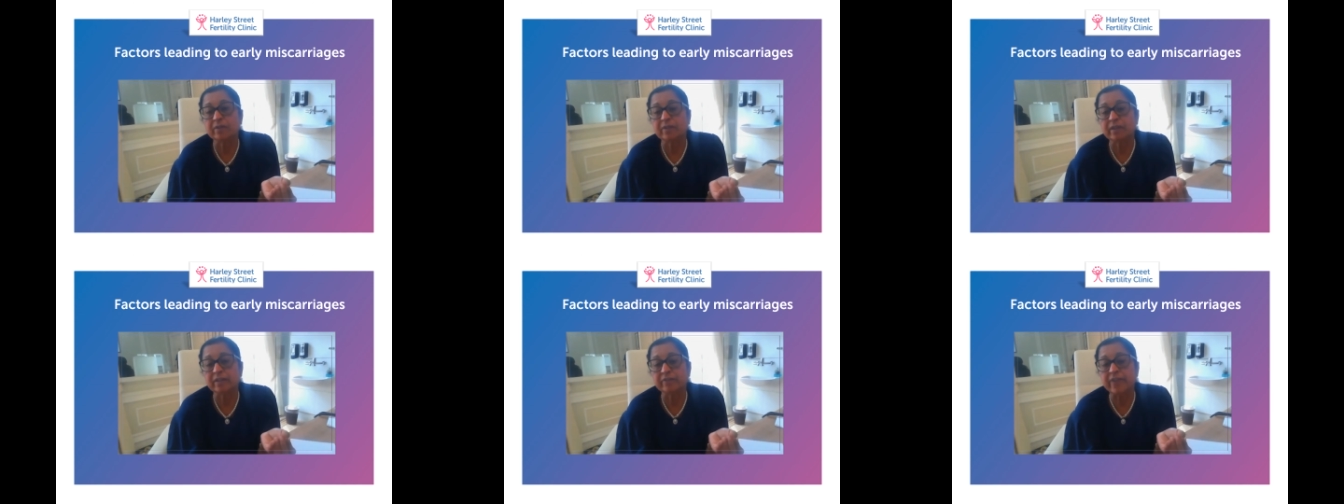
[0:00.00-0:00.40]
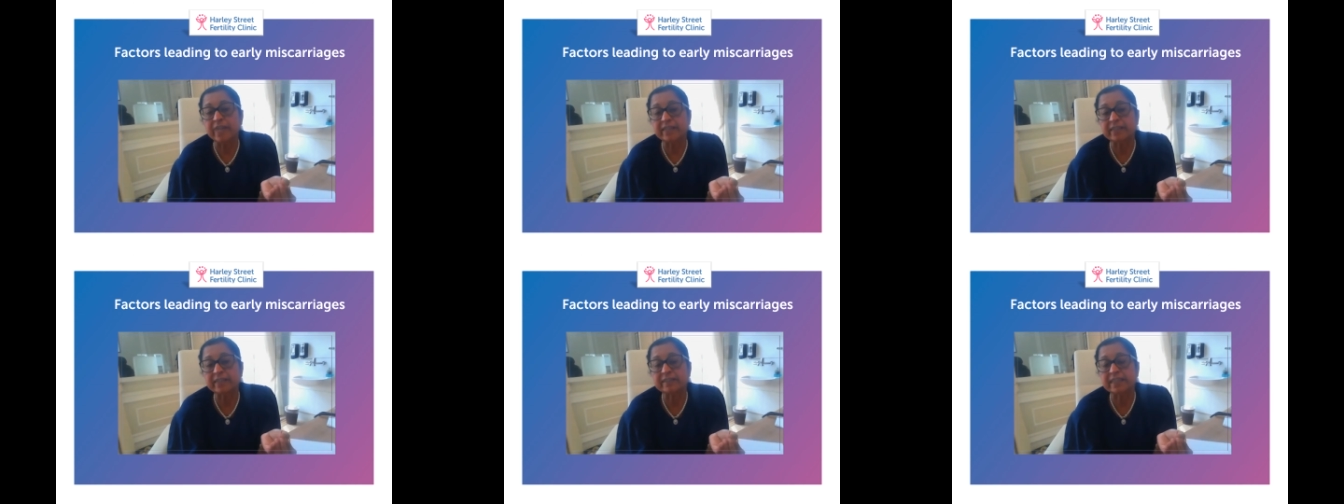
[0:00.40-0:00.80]

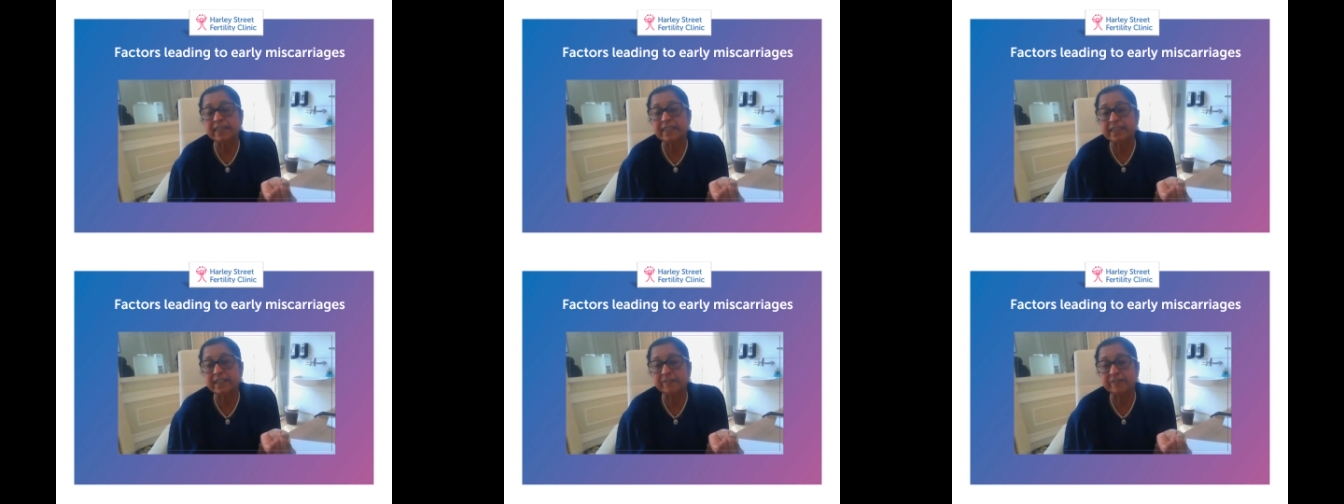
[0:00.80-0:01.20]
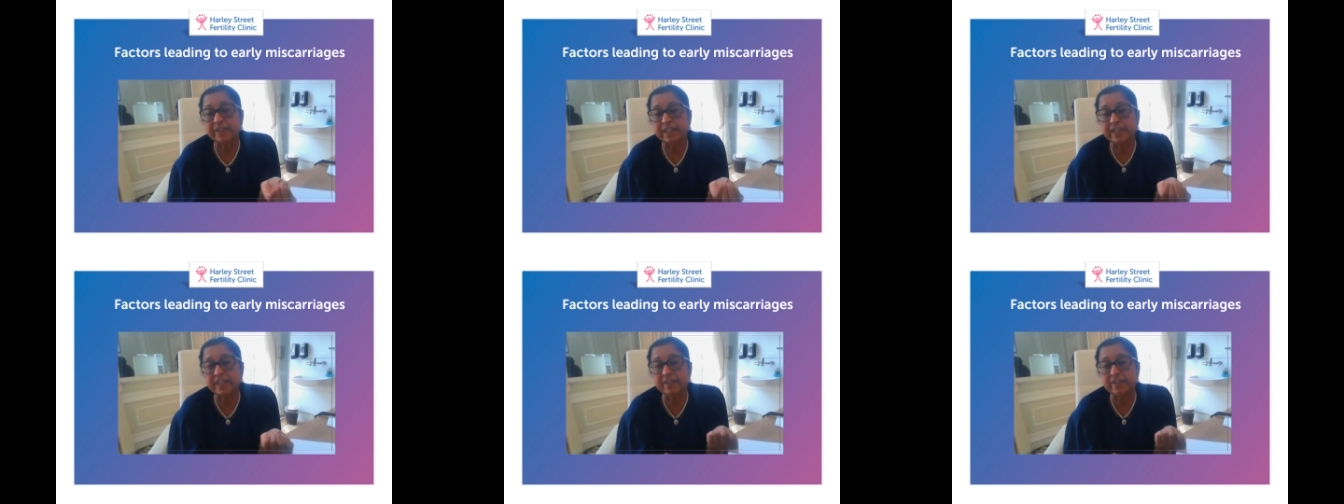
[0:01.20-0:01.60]
factors
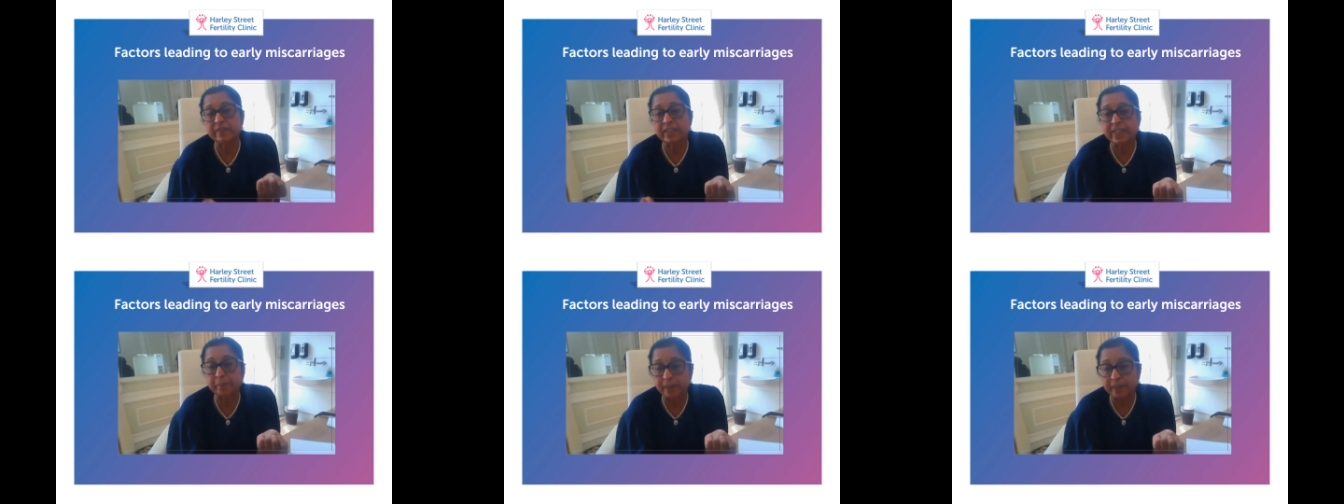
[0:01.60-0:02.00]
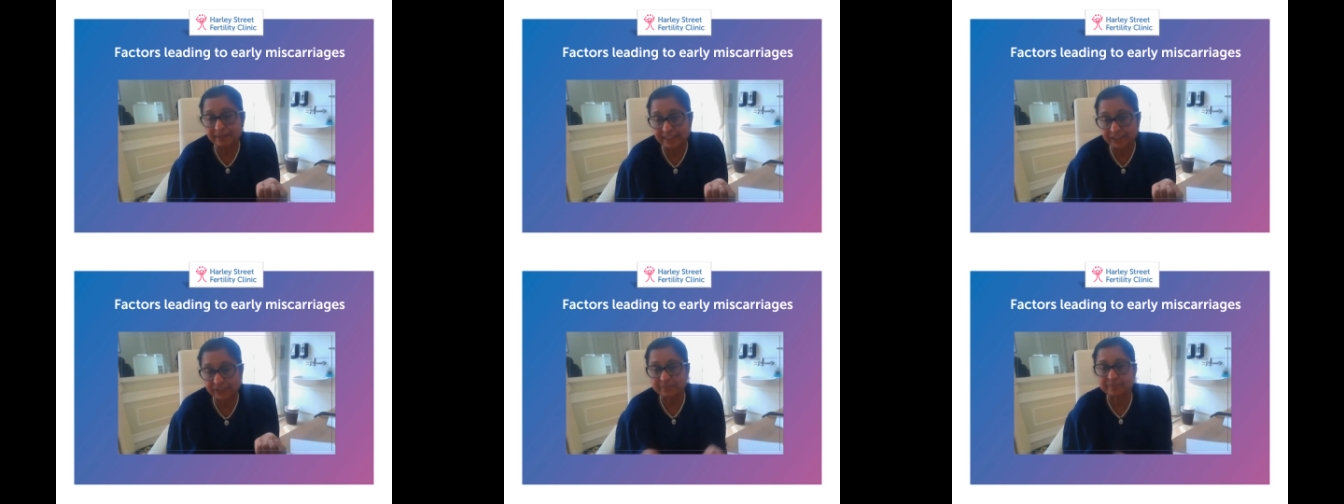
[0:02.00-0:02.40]
interfering with
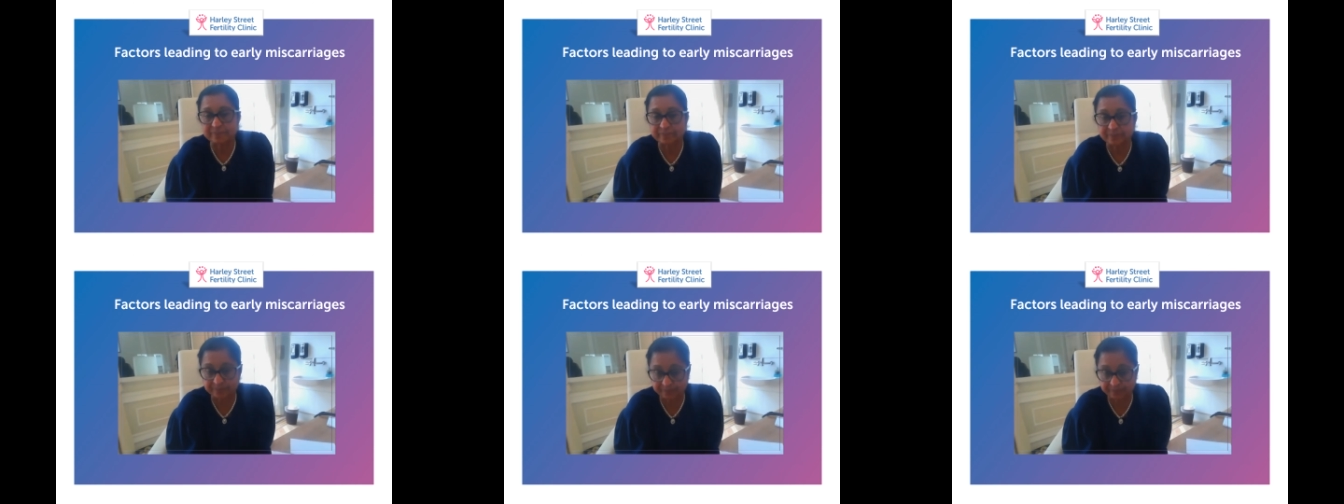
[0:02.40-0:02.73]
implantation.